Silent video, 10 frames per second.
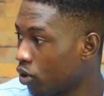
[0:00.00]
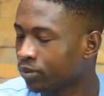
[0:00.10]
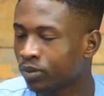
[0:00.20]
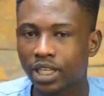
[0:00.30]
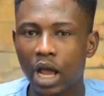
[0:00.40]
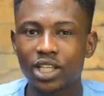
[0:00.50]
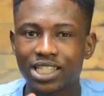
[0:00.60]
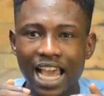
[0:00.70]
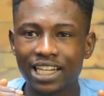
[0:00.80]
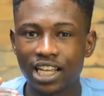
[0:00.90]
Mm-hmm. Now, he
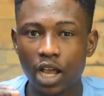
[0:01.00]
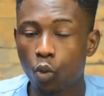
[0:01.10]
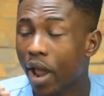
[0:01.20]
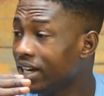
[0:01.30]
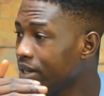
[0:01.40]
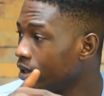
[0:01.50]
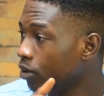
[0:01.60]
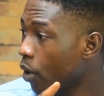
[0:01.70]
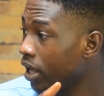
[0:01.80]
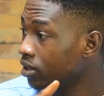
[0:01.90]
said
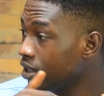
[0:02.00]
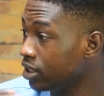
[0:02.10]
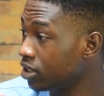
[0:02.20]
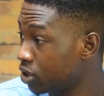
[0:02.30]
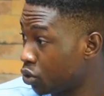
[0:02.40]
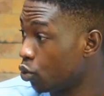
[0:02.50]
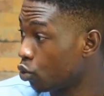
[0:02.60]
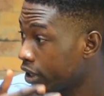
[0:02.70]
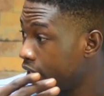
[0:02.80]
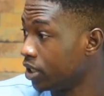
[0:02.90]
when these
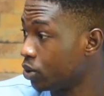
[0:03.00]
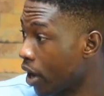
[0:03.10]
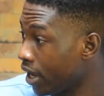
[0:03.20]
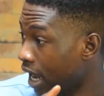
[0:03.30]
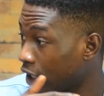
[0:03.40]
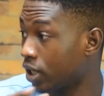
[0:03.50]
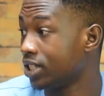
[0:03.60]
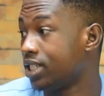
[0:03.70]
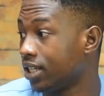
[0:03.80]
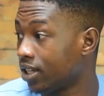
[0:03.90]
two kids were actually
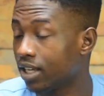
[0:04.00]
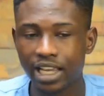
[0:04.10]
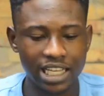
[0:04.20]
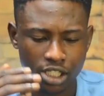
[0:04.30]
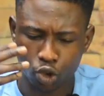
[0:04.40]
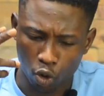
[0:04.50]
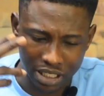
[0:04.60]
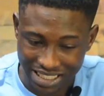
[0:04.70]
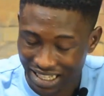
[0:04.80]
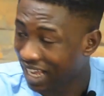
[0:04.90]
sick, he sold
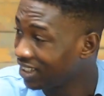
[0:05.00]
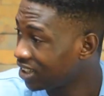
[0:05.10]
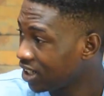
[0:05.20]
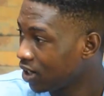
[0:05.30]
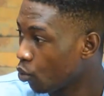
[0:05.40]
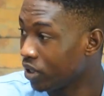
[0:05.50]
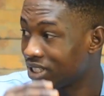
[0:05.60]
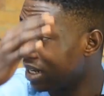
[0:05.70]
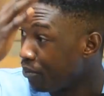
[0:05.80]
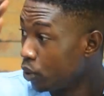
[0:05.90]
his land
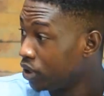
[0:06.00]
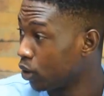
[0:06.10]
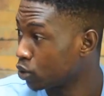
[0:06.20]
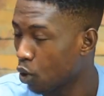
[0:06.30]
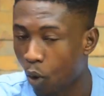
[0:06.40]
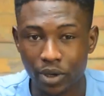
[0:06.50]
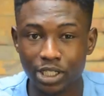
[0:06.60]
with the building on top.